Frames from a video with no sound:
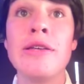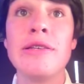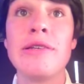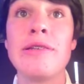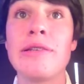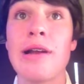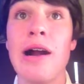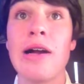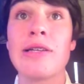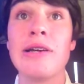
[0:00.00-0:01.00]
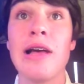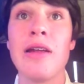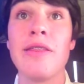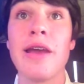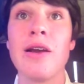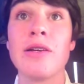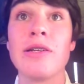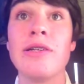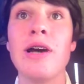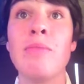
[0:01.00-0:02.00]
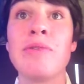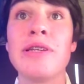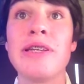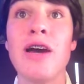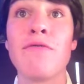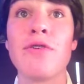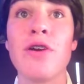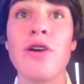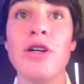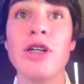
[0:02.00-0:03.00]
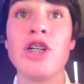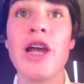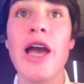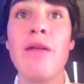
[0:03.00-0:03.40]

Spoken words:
seizes a cocktail out of the air, dumps it down for courage,